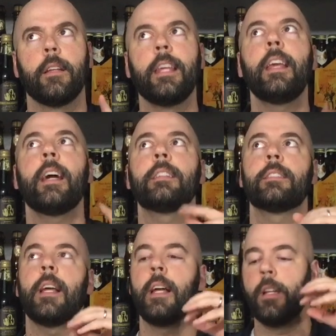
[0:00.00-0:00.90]
he had
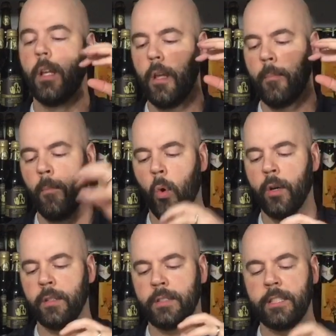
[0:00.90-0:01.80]
said
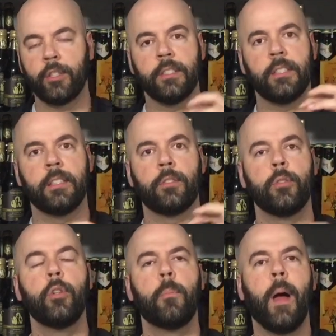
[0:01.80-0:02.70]
more citrus in this
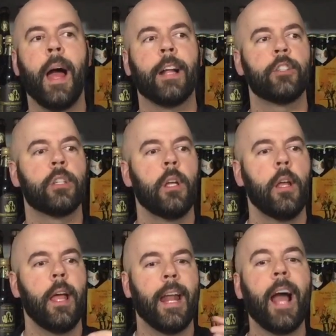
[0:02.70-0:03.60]
new batch,
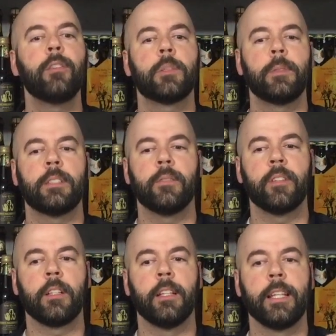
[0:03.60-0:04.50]
and I was
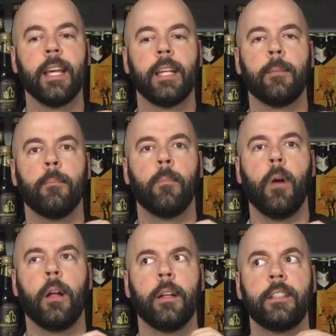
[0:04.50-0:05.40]
specifically getting
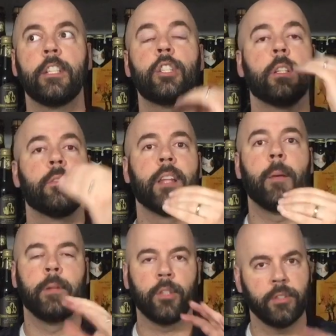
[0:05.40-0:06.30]
an addition of
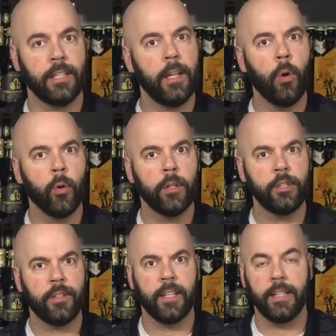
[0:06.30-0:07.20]
lemon. So I was getting that
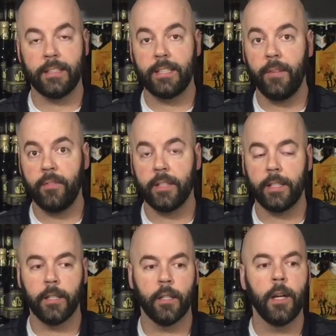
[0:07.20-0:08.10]
orange thing that's
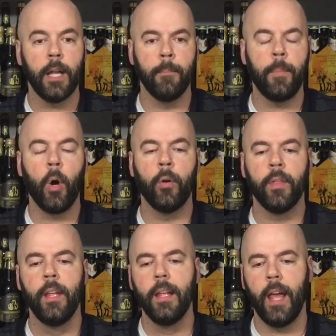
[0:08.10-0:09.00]
definitely here in
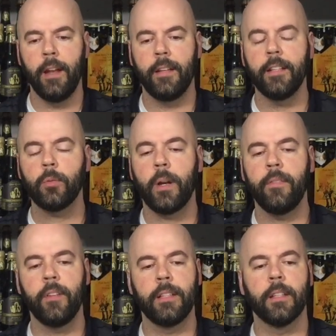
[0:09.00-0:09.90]
both. And in this one,
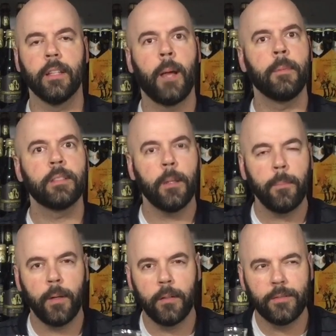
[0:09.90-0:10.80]
I feel like the lemon's
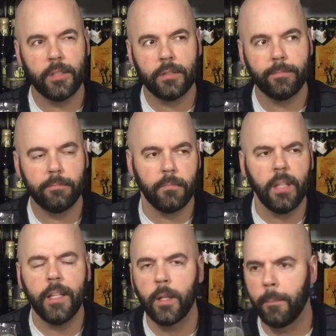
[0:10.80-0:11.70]
up just
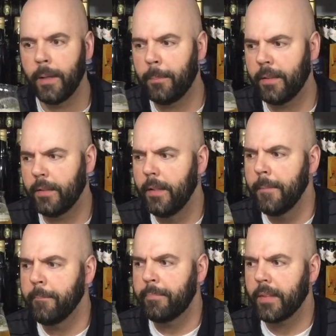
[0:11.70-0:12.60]
a little bit, but
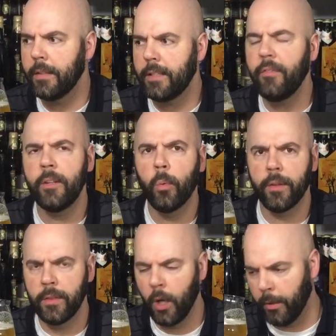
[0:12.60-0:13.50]
definitely
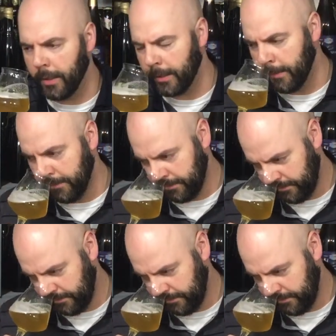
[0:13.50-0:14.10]
worth noting.